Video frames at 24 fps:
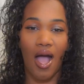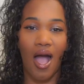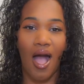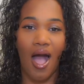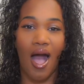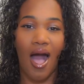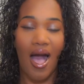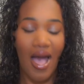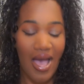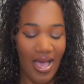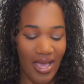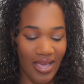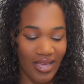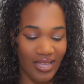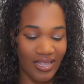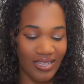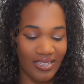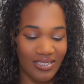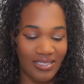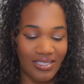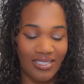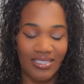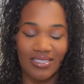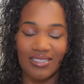
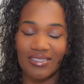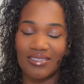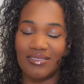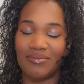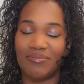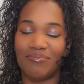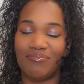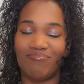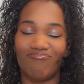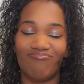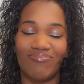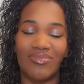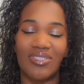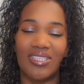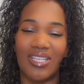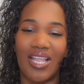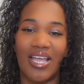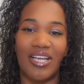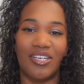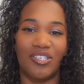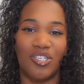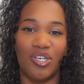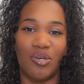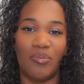I
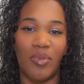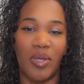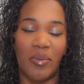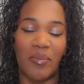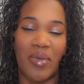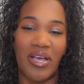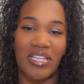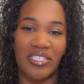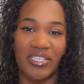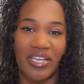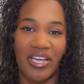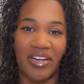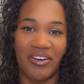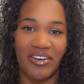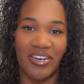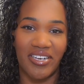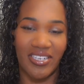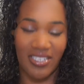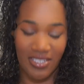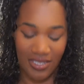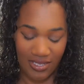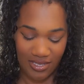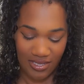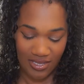like tubing mascara.
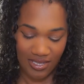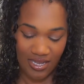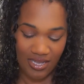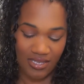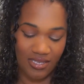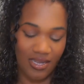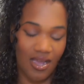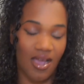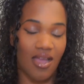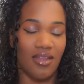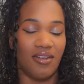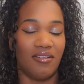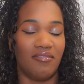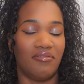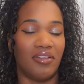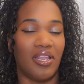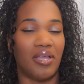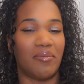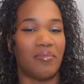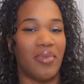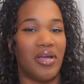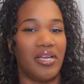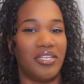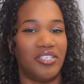That's kind of
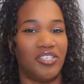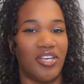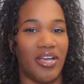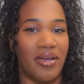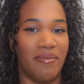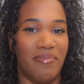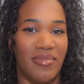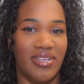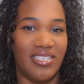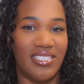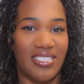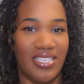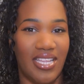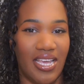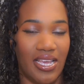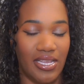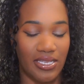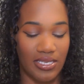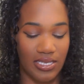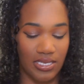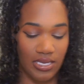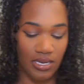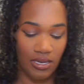like my jam these days.